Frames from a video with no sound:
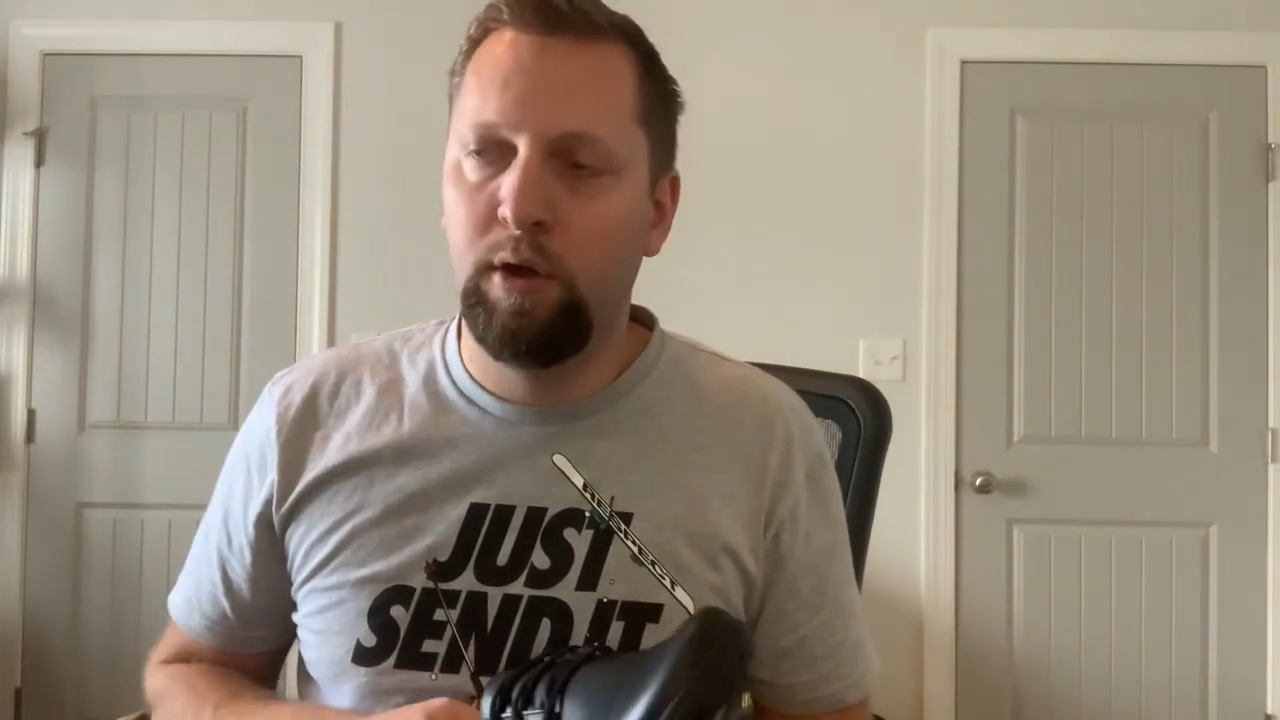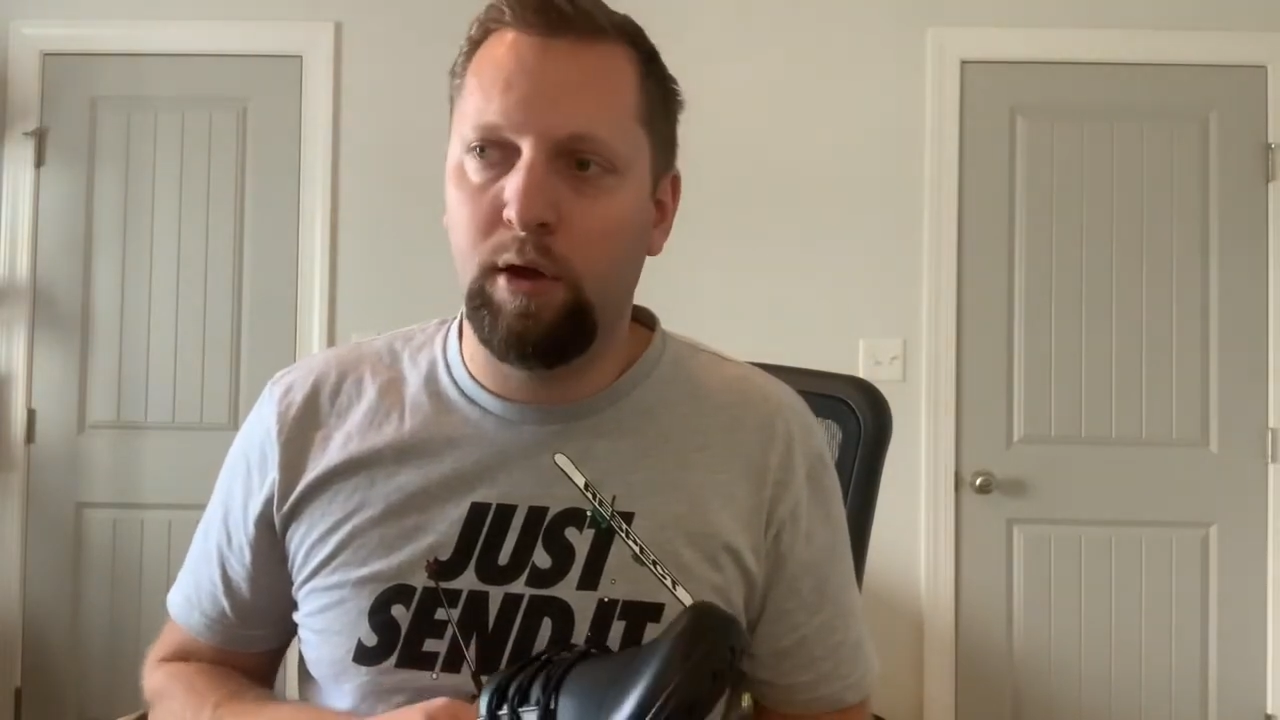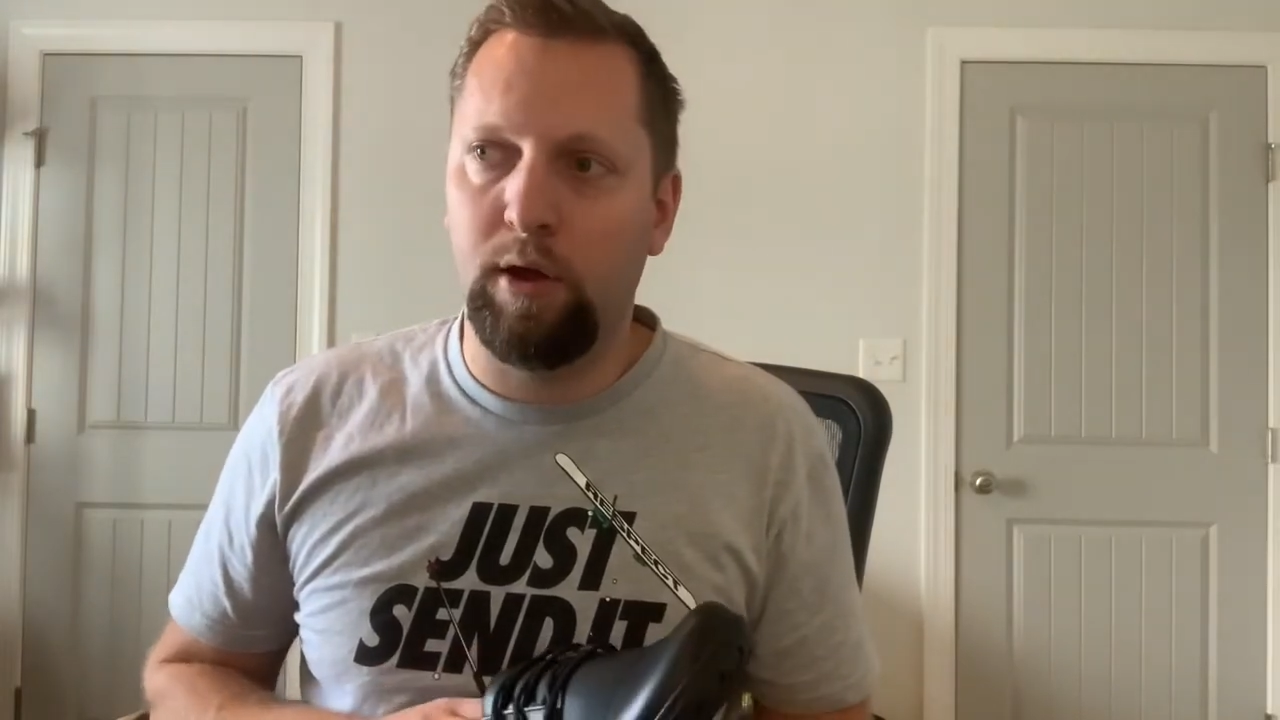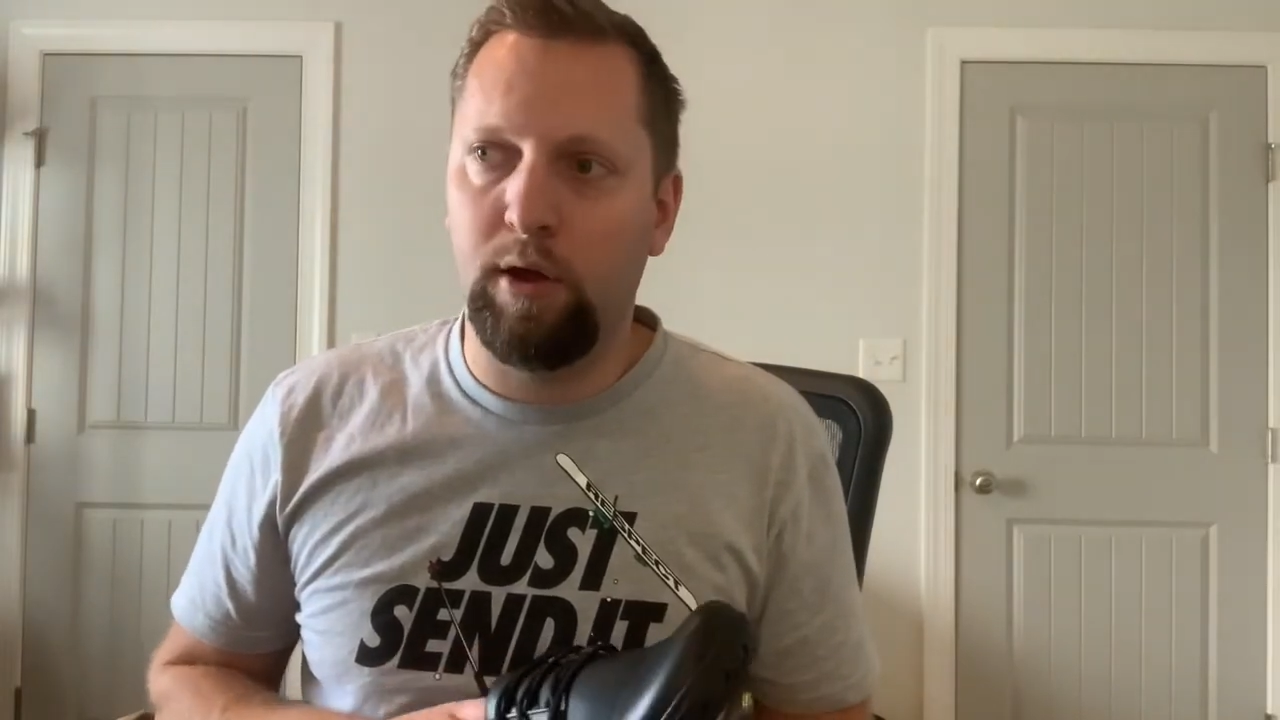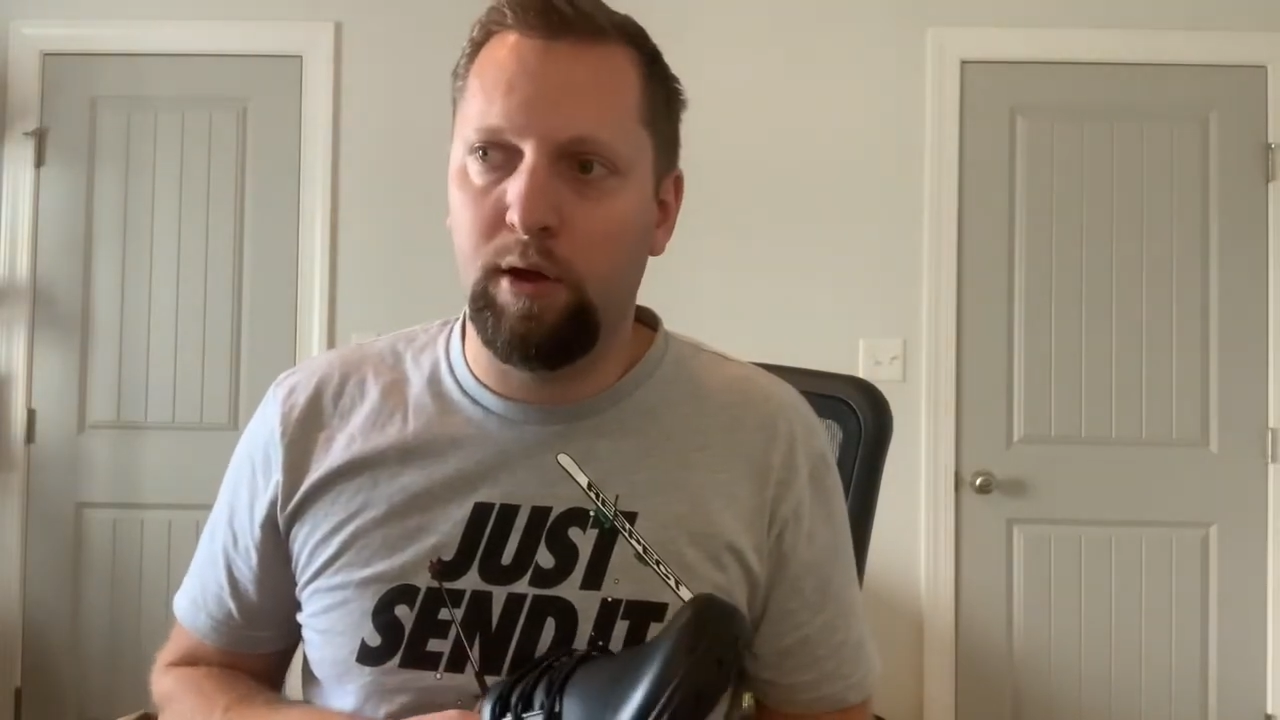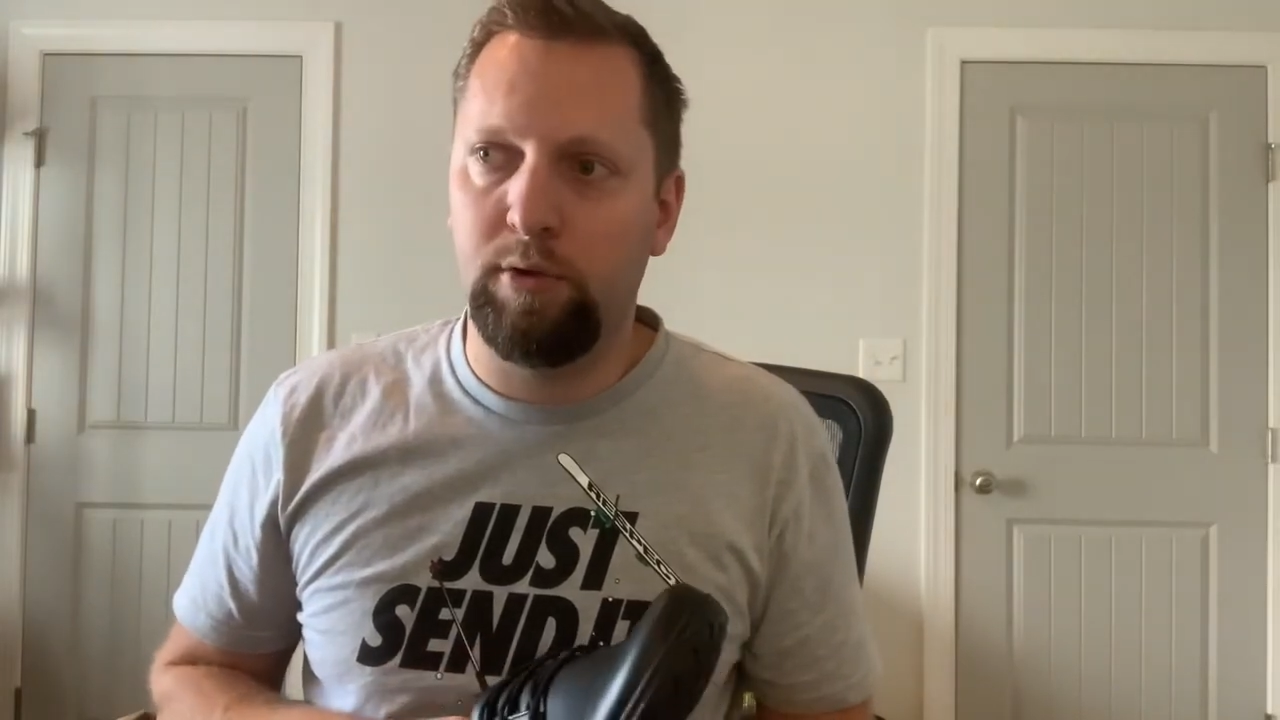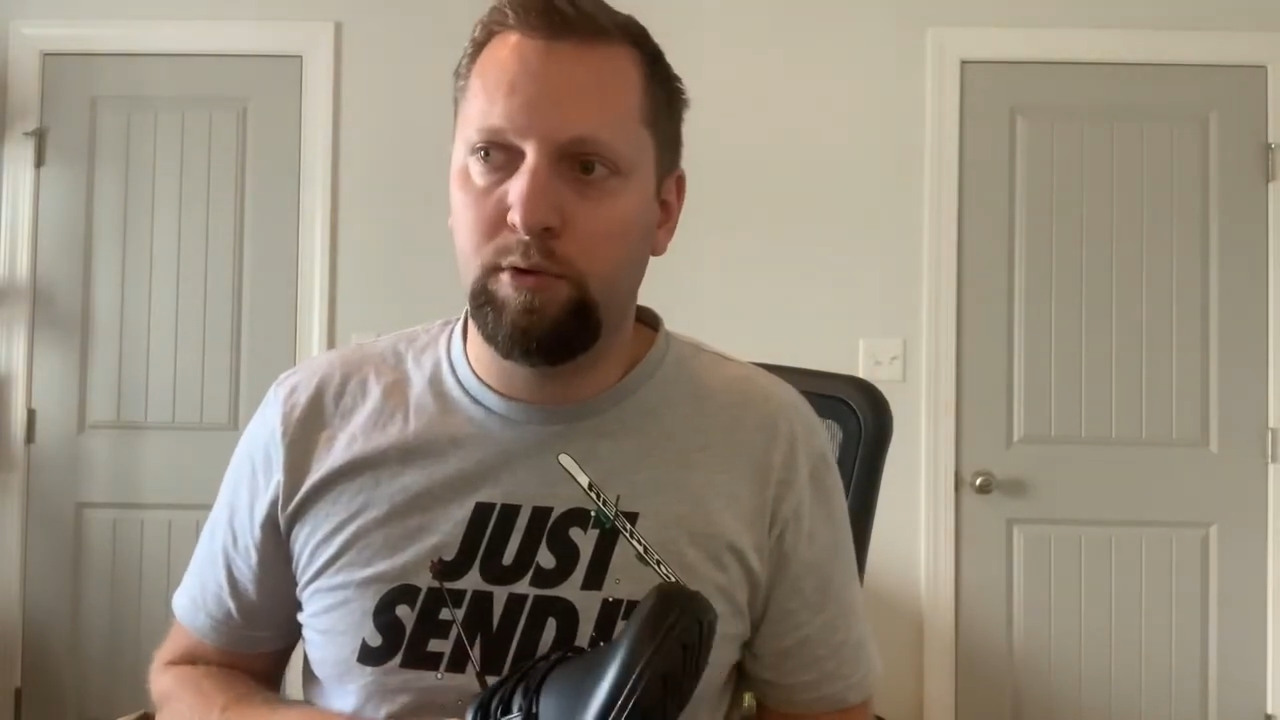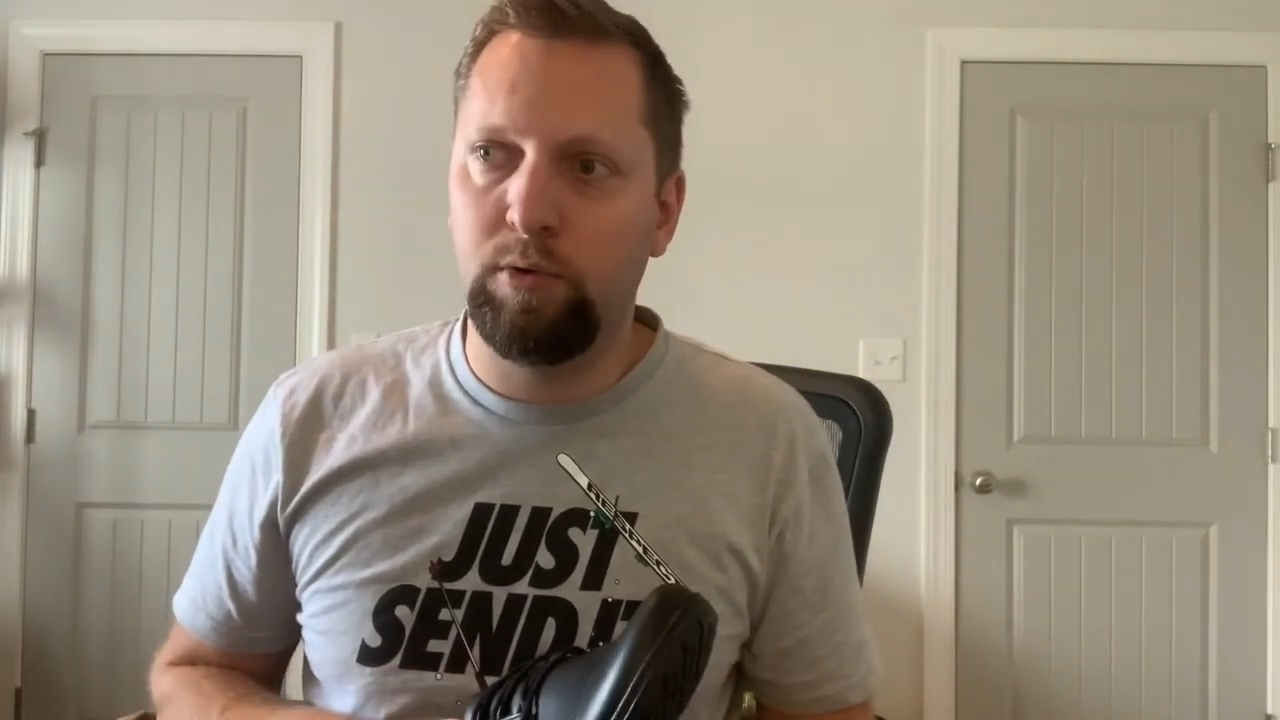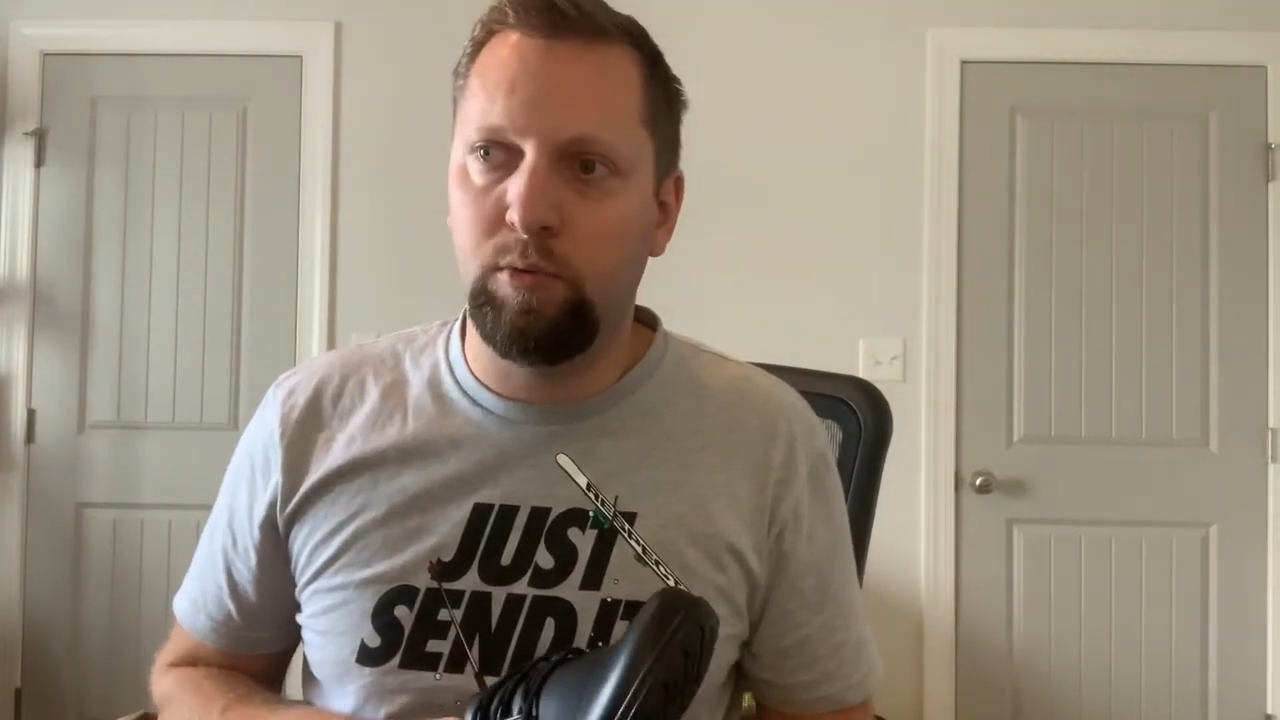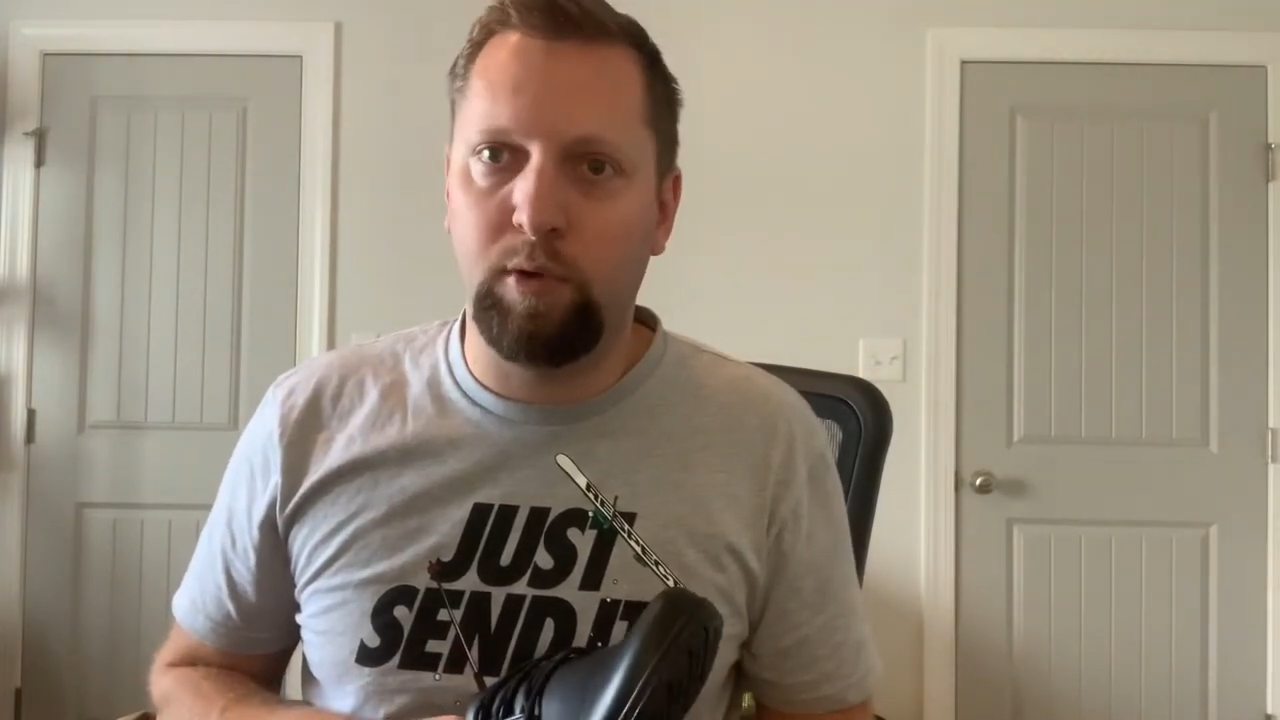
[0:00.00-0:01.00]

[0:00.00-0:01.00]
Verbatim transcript: uh, doing